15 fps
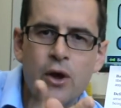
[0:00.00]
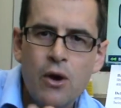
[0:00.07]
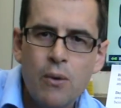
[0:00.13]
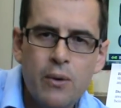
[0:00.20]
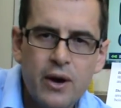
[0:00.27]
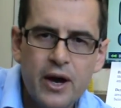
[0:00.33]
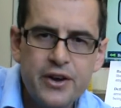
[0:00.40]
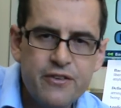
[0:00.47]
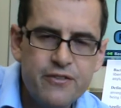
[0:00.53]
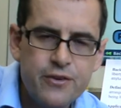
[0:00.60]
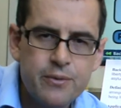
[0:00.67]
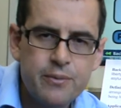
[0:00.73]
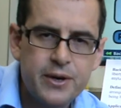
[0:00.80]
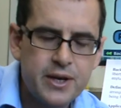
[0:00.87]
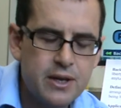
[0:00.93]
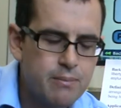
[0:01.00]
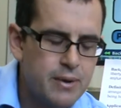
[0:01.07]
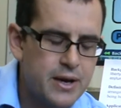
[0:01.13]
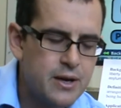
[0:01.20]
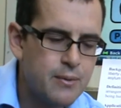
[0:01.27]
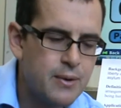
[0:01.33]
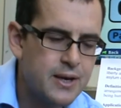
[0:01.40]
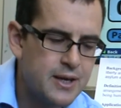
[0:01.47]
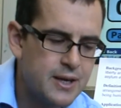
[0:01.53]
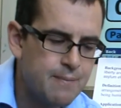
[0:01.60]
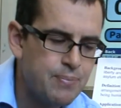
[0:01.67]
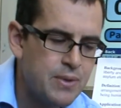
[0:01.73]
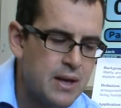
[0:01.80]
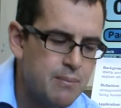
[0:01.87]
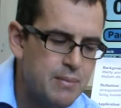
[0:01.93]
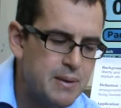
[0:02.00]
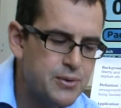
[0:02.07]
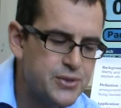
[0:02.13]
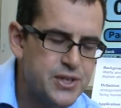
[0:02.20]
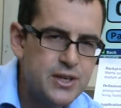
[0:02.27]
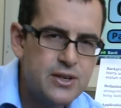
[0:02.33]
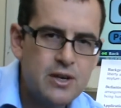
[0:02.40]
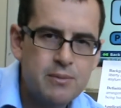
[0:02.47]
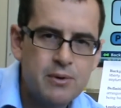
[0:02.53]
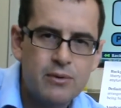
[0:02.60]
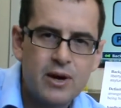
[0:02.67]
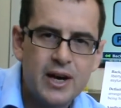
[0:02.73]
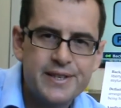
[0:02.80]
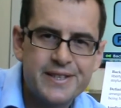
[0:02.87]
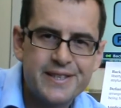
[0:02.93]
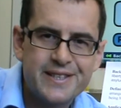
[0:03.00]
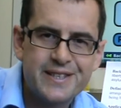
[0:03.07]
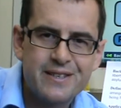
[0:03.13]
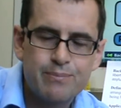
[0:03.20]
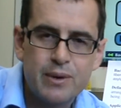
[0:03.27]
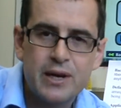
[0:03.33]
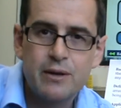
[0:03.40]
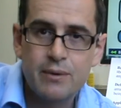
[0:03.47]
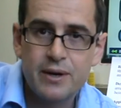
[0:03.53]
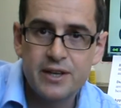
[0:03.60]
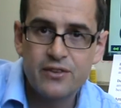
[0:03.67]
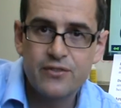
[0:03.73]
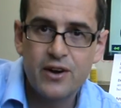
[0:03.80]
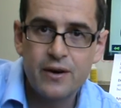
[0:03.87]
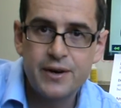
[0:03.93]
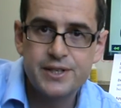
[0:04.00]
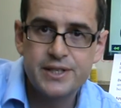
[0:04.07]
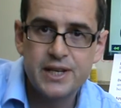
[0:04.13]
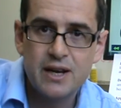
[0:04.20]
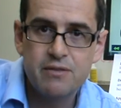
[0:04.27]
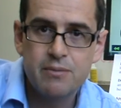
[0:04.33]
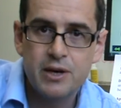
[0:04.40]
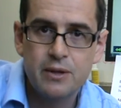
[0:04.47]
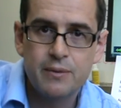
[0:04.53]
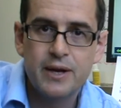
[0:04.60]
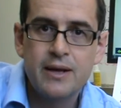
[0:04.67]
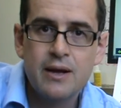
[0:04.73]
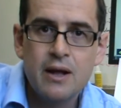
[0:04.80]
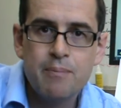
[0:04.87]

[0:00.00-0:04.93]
Where I do fieldwork in Vanuatu, people see human rights as, Vanuatu is Far East Java by the way,